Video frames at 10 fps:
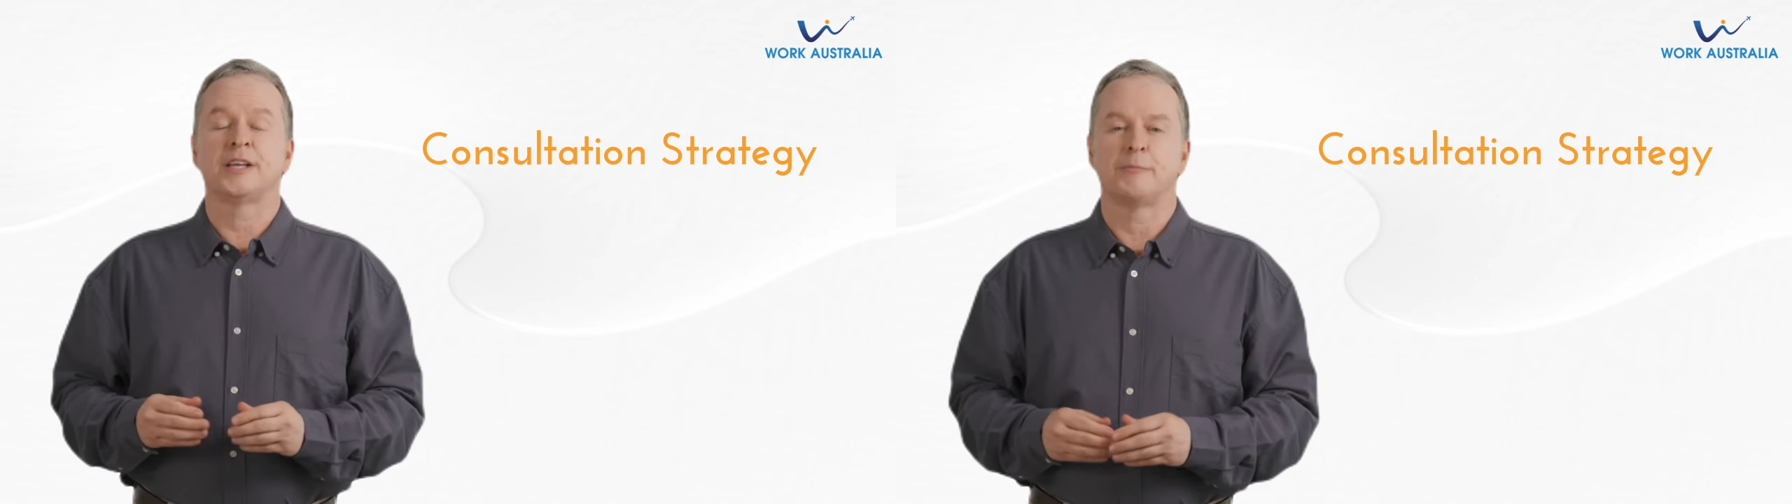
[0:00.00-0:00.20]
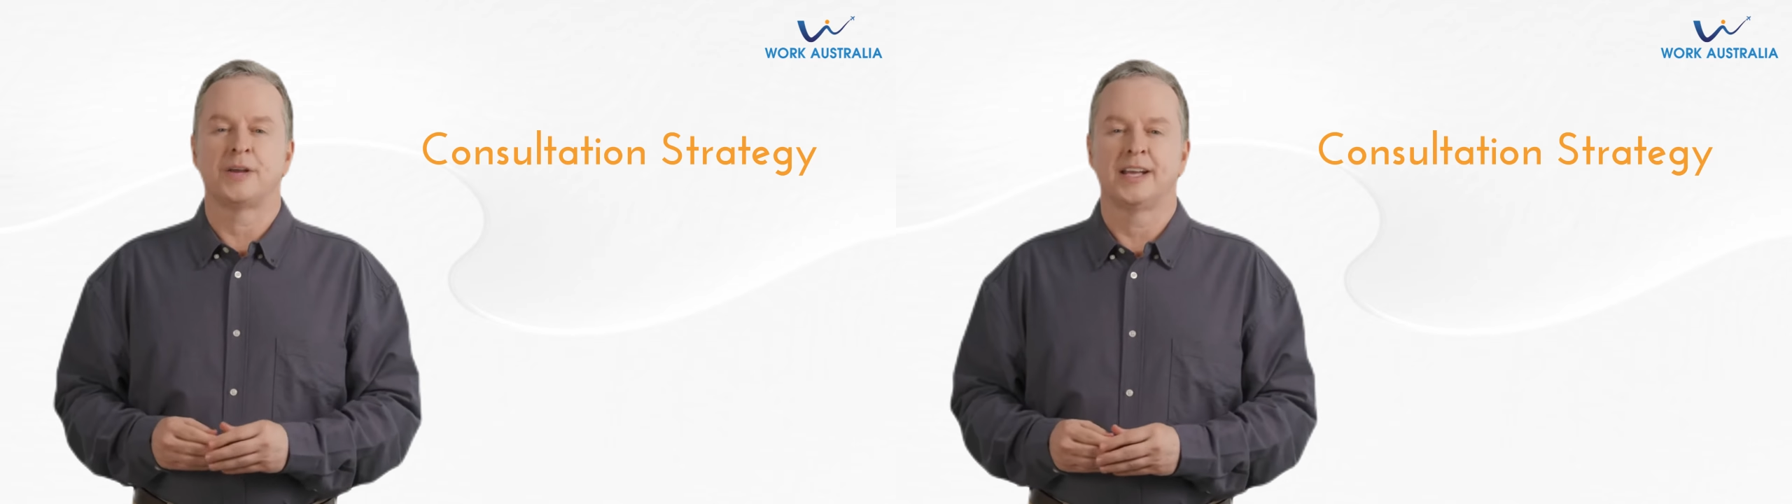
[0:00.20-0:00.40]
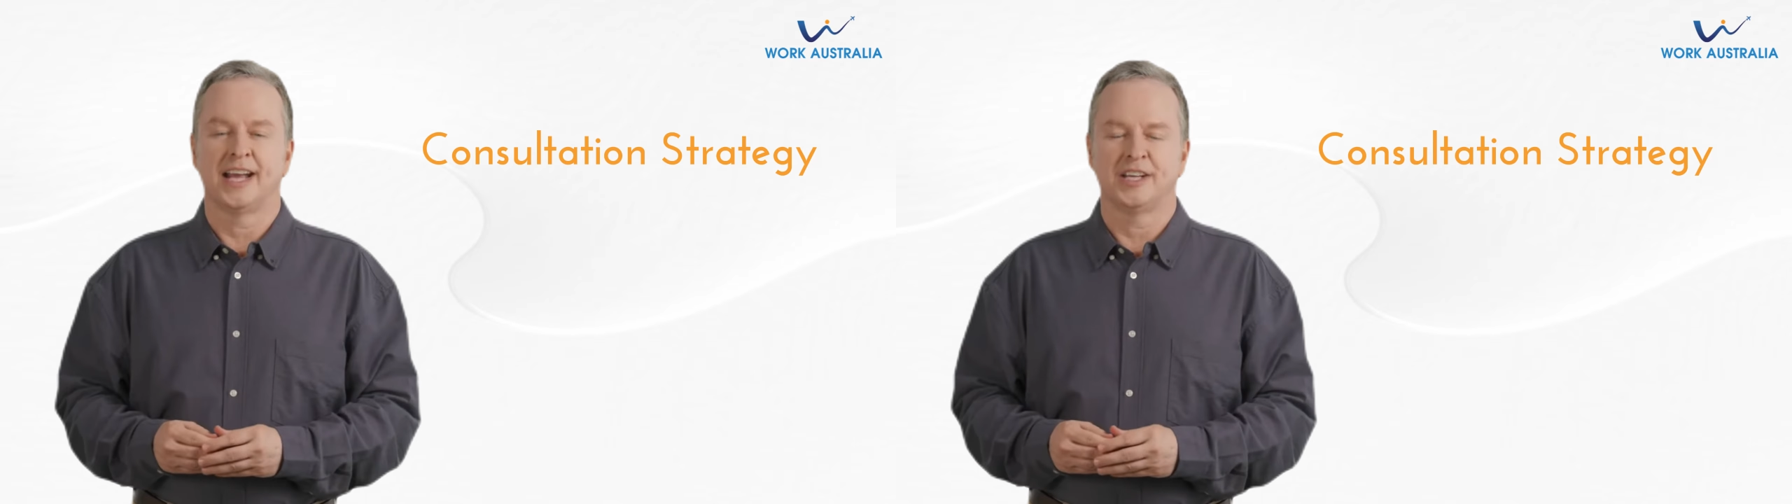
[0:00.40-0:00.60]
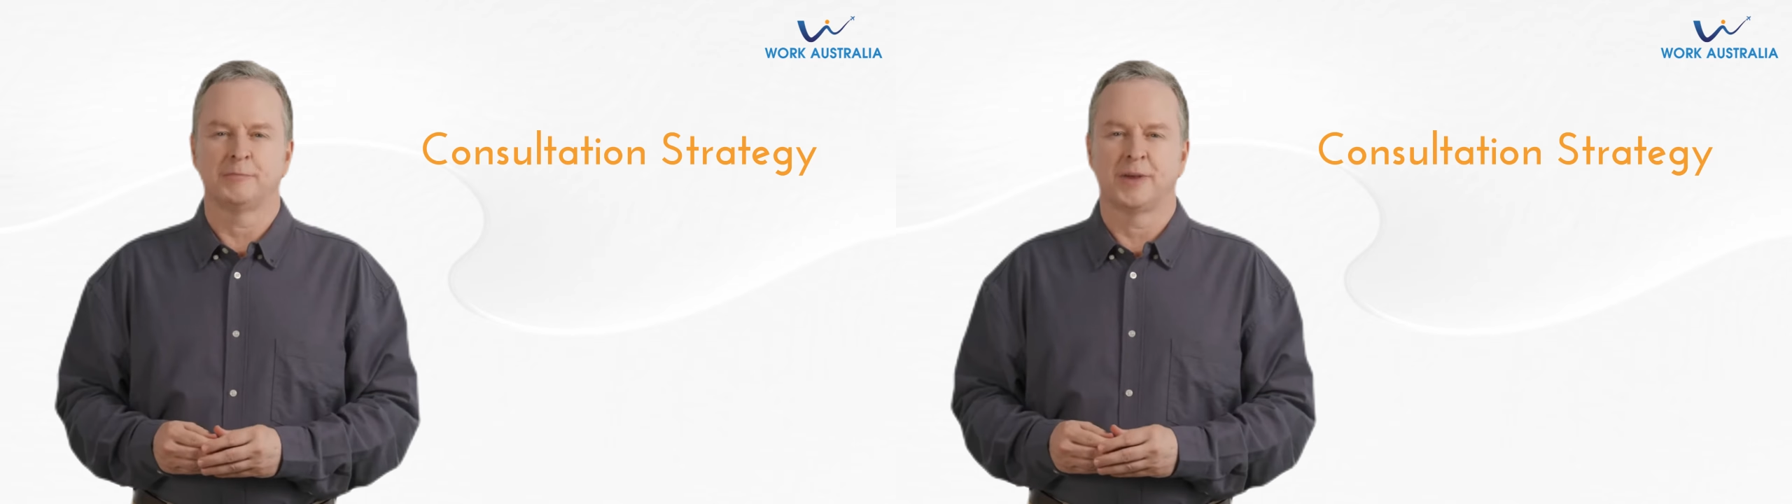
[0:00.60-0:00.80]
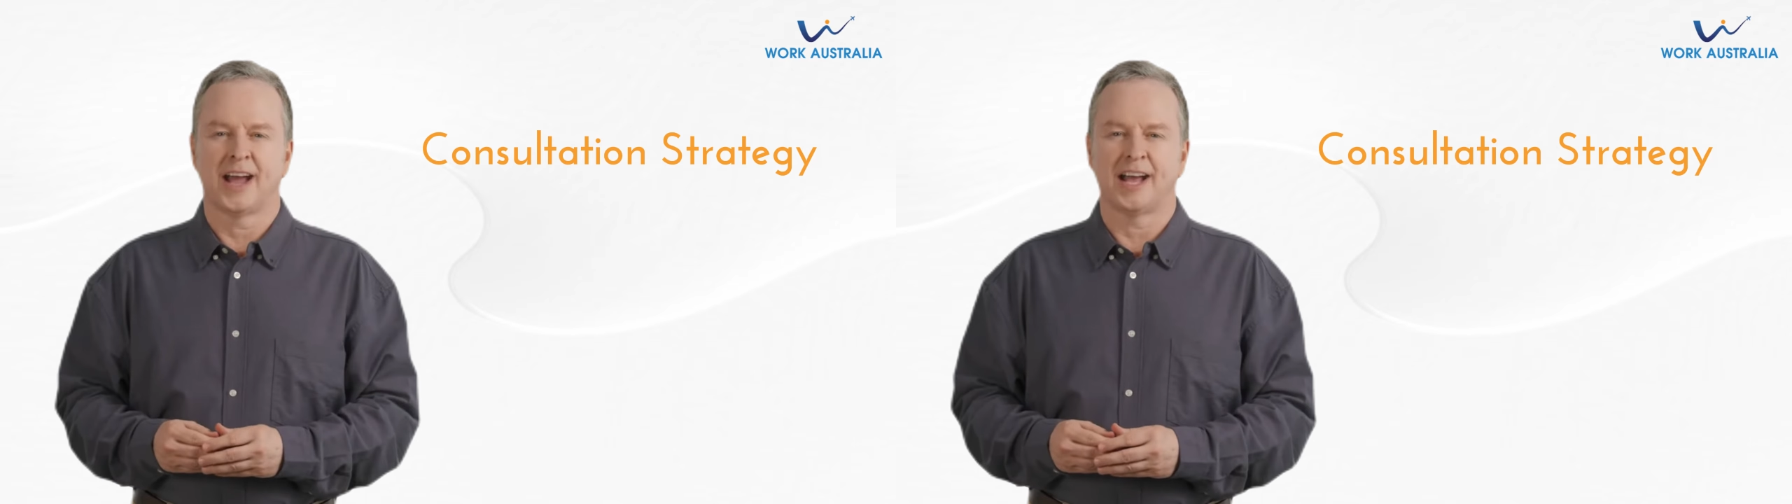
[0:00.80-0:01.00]

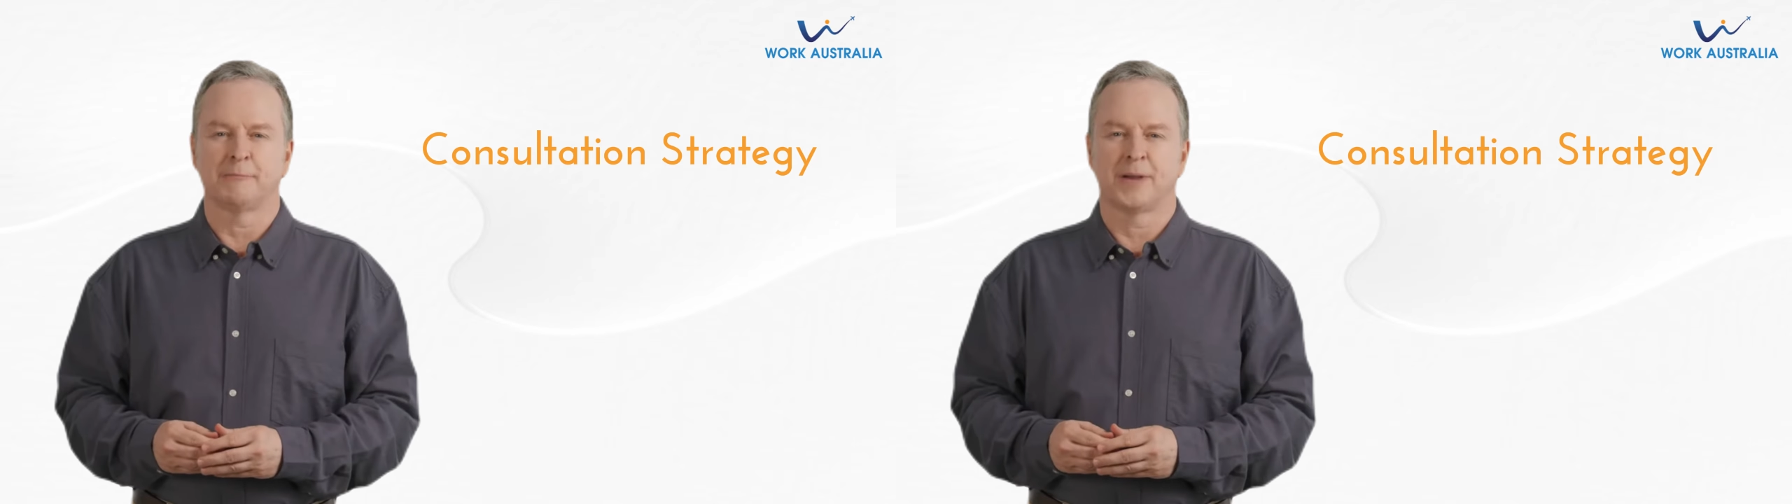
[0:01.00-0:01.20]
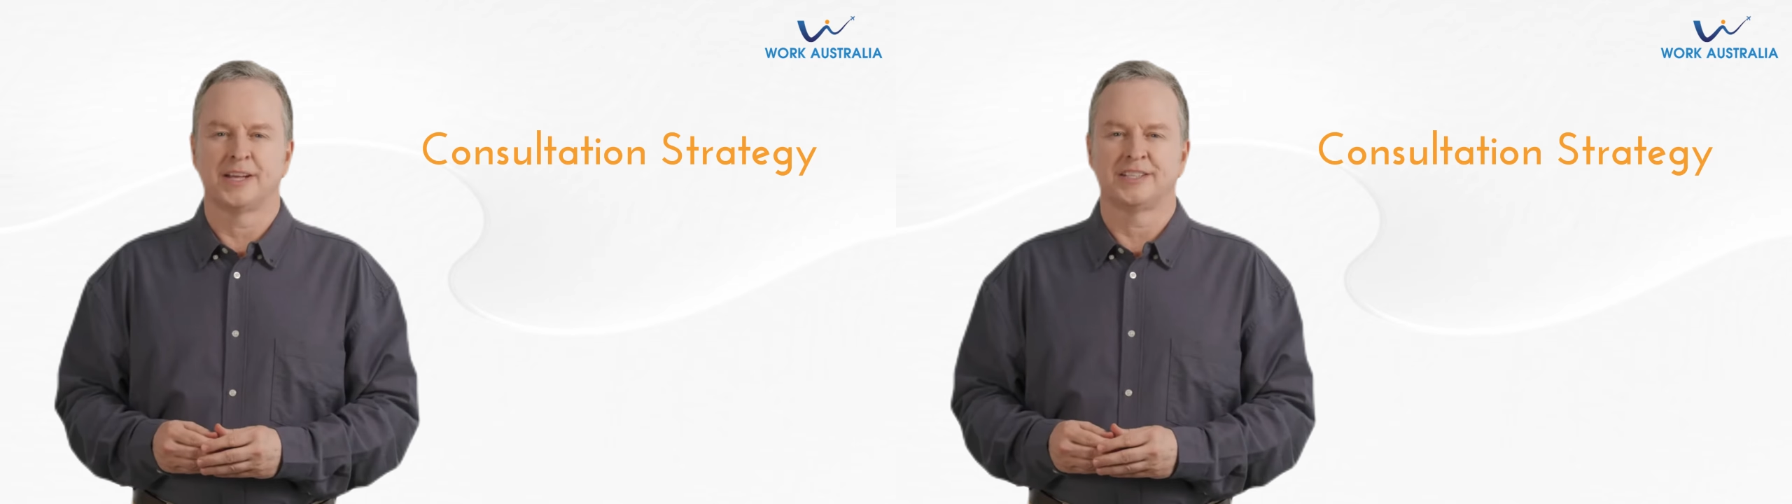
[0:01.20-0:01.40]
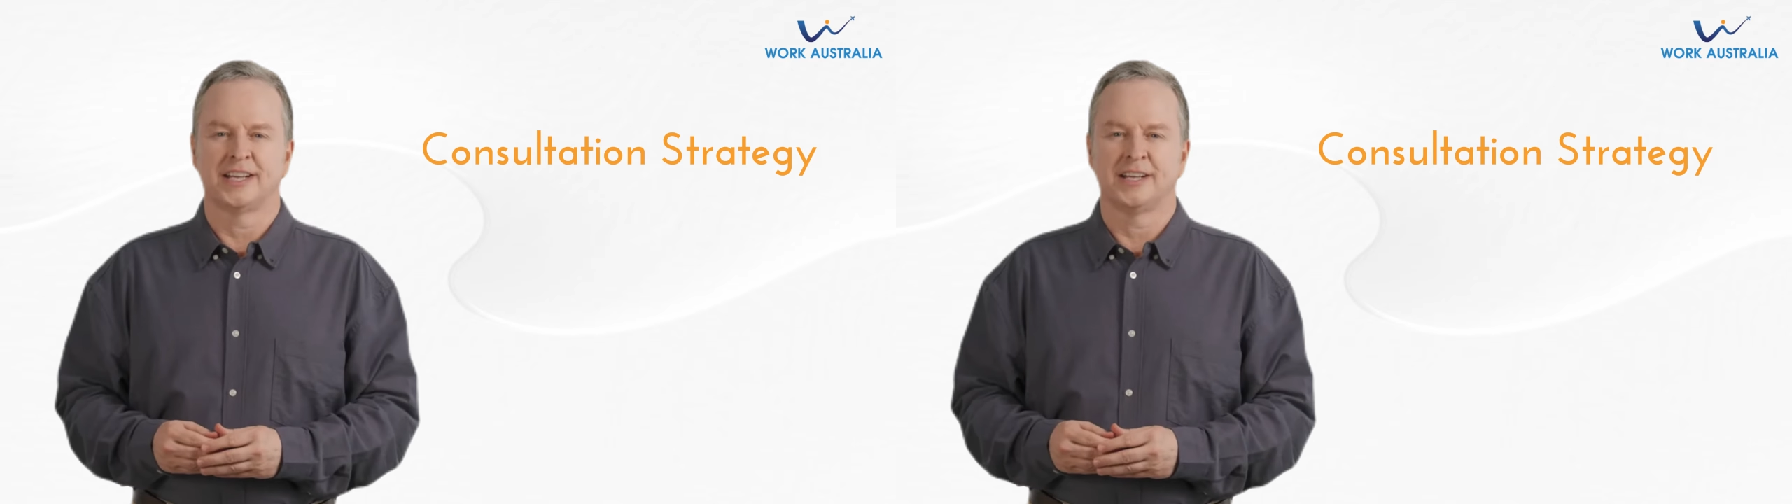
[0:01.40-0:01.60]
communication plan must